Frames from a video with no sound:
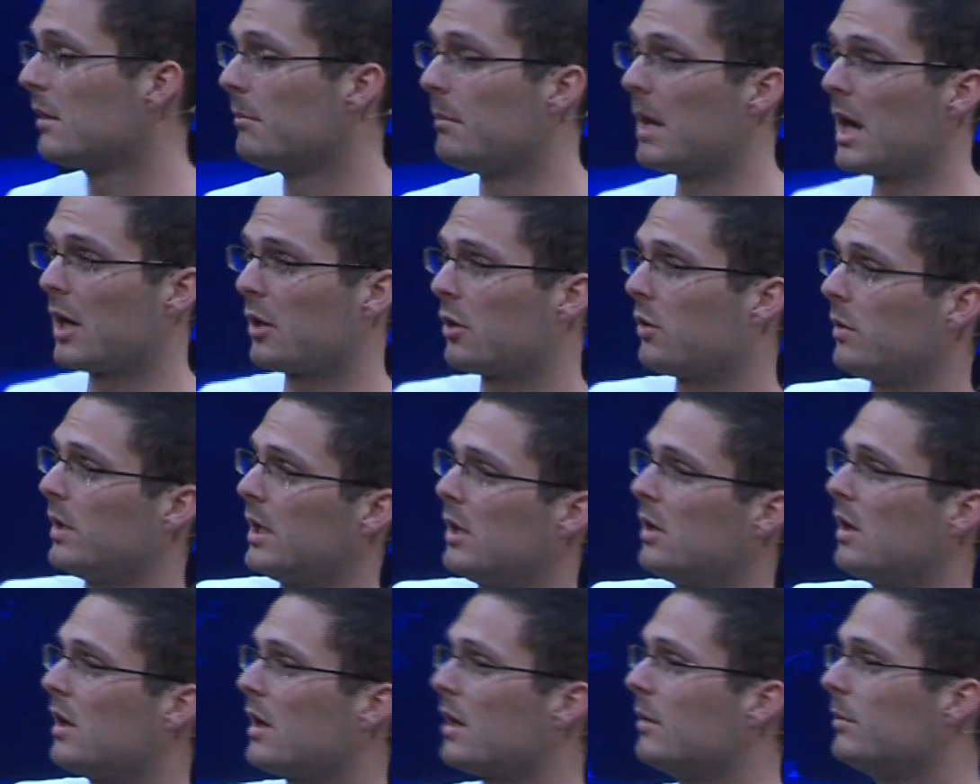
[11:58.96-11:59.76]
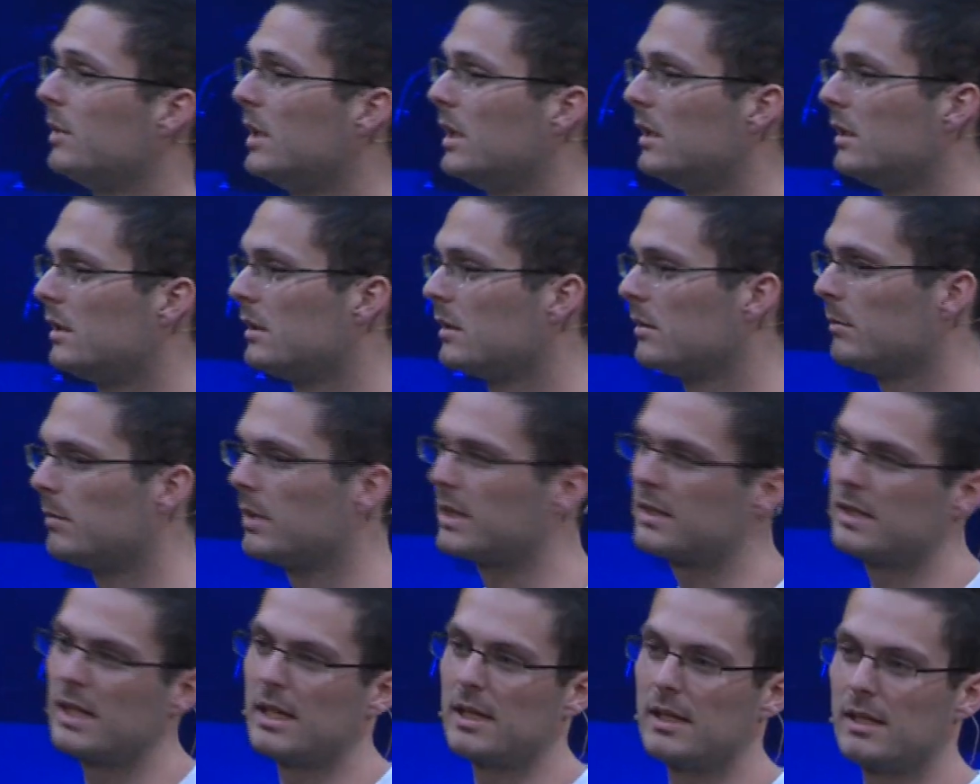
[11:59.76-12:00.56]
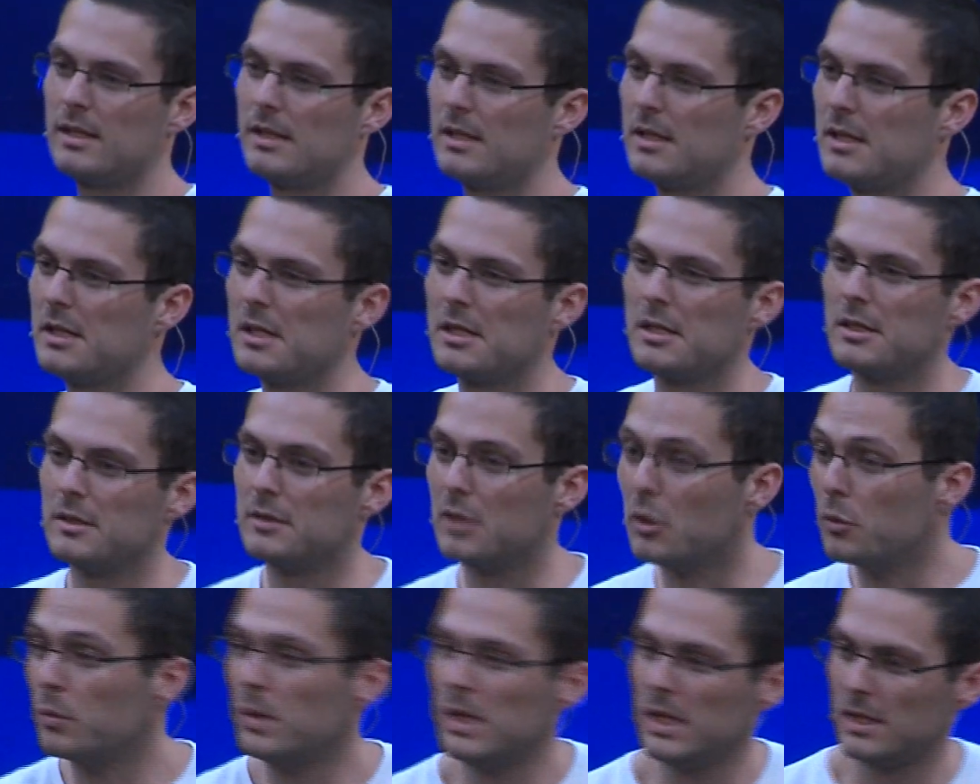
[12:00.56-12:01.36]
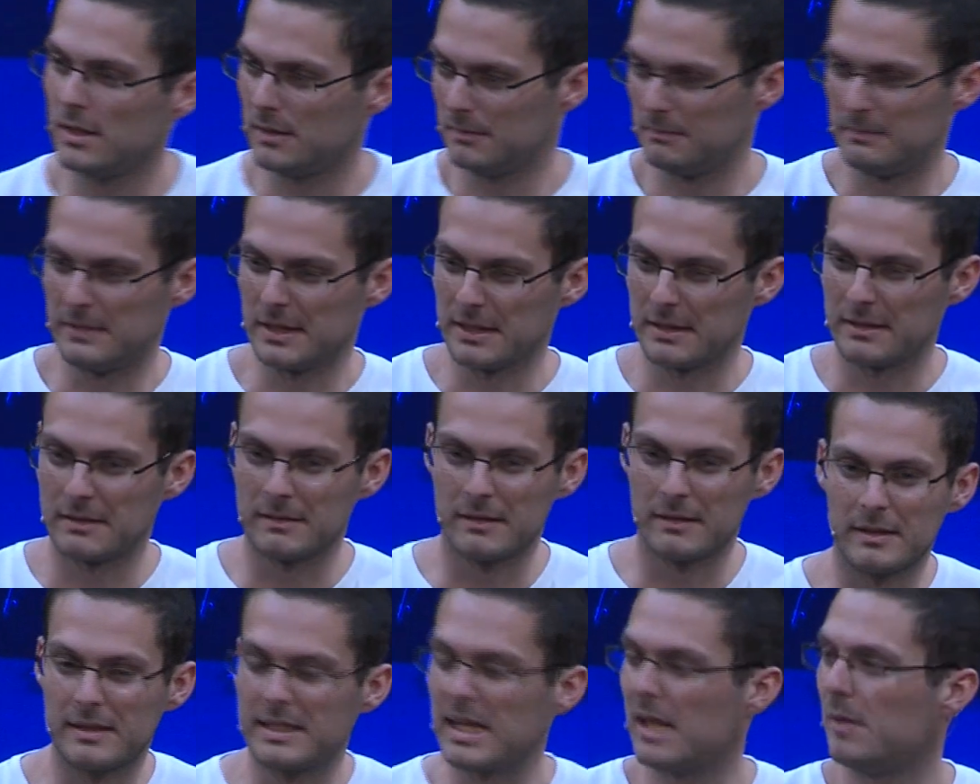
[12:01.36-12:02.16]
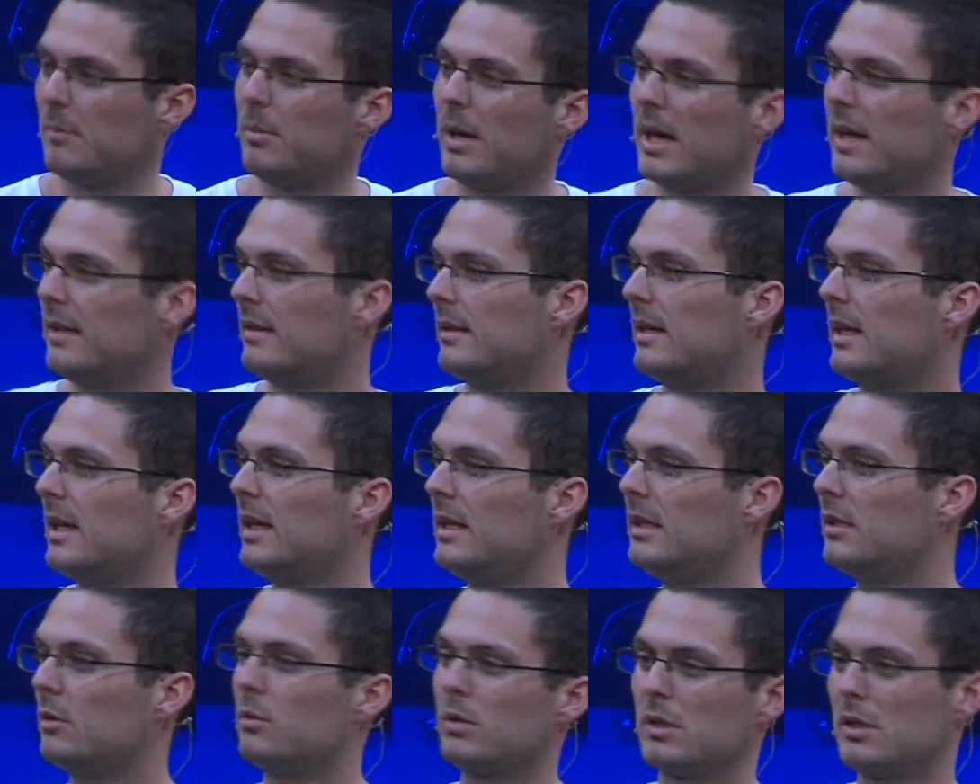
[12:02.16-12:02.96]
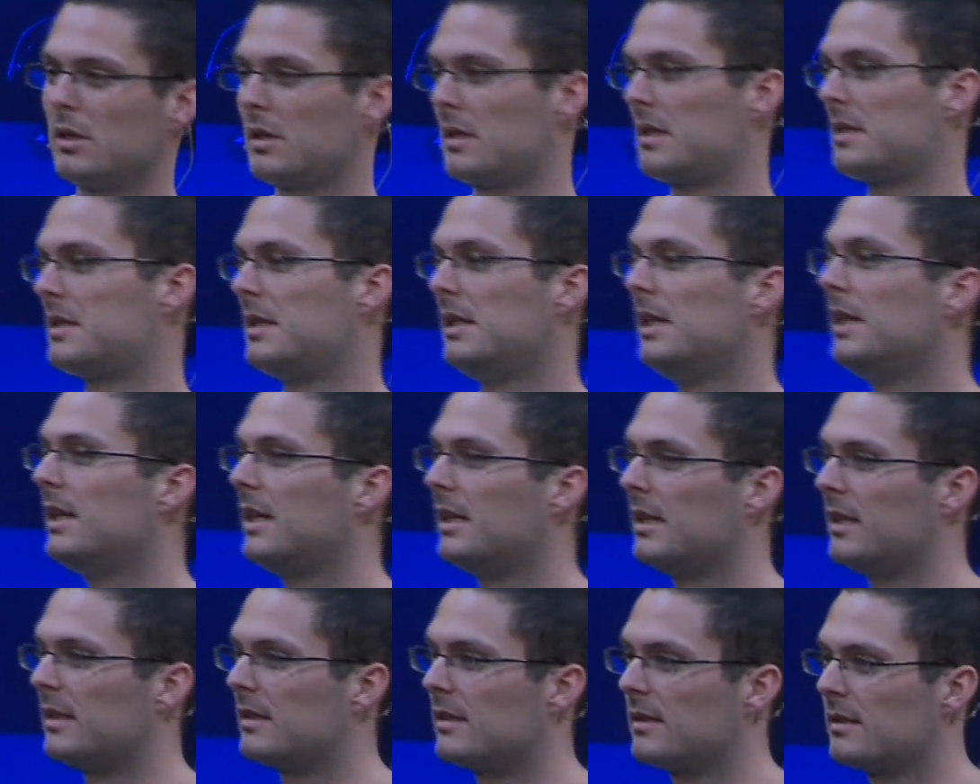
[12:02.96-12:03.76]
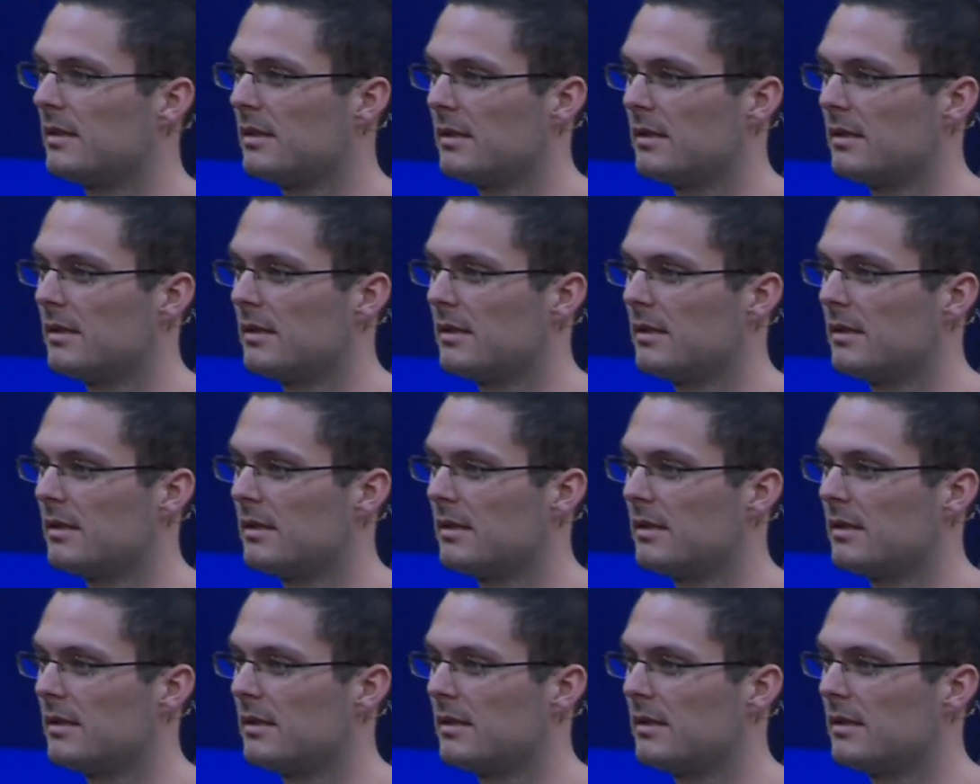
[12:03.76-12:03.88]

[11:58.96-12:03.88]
macroeconomy, but then the day by day, they were not seeing it.